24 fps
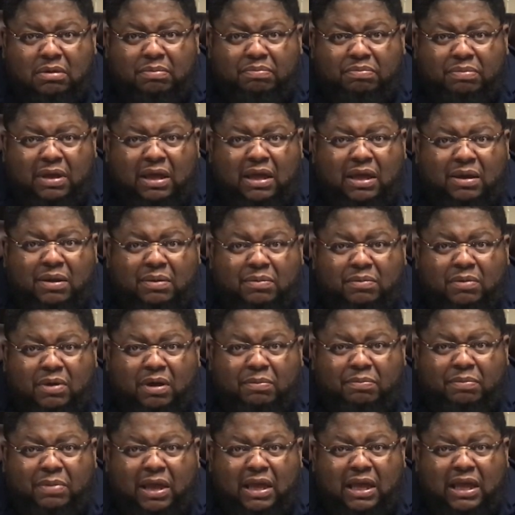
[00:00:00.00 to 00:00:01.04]

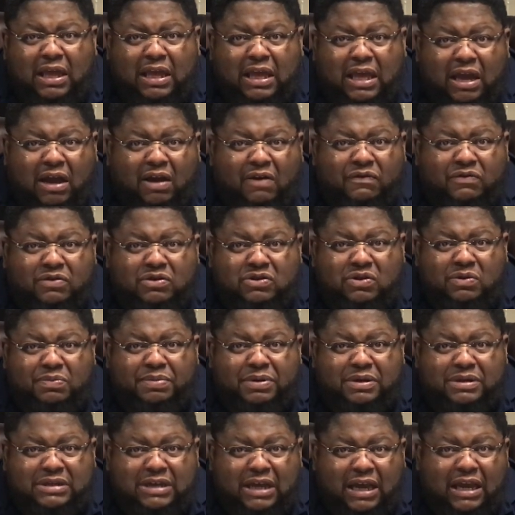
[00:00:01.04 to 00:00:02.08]
being careful to
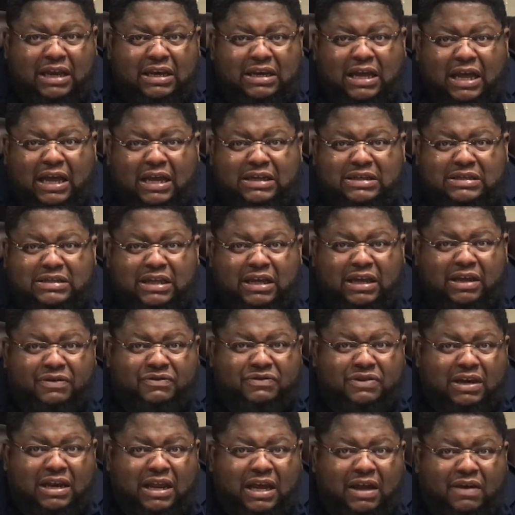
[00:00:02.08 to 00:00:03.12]
protect
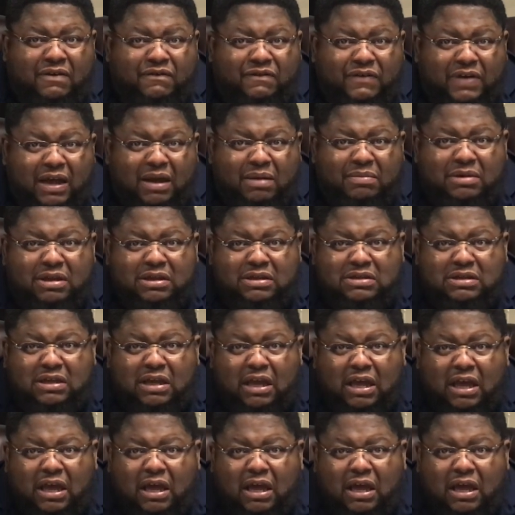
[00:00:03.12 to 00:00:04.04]
ourselves and our families.